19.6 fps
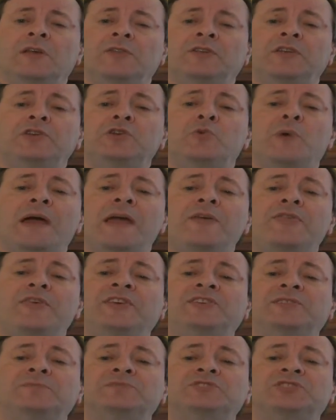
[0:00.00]
the new
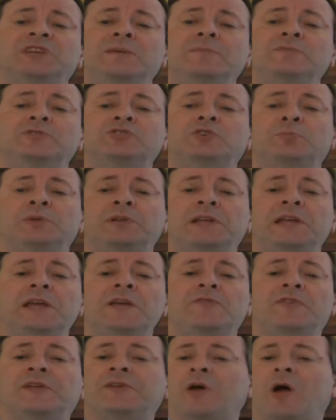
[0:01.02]
atheism seems to
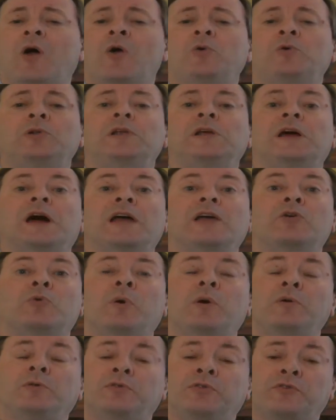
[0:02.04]
believe that only, I
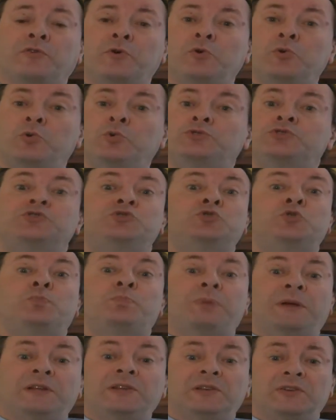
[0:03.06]
quote, through
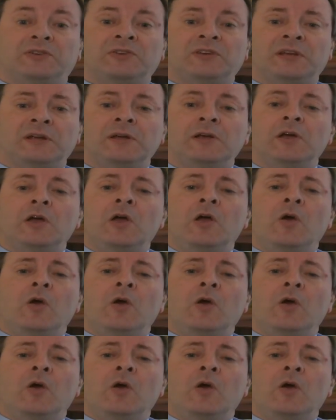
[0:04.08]
stupidity